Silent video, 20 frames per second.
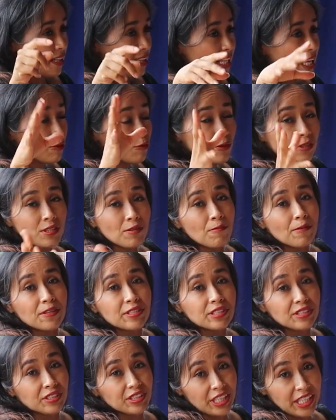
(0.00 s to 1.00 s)
That was the
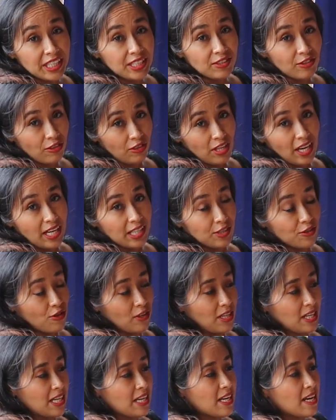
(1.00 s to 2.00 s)
first reason,
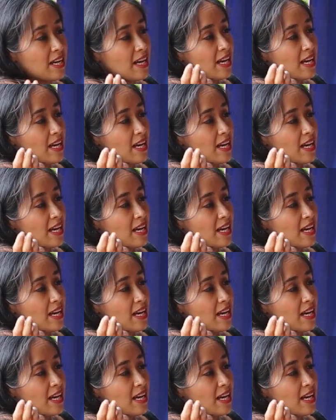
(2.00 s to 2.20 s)
actually.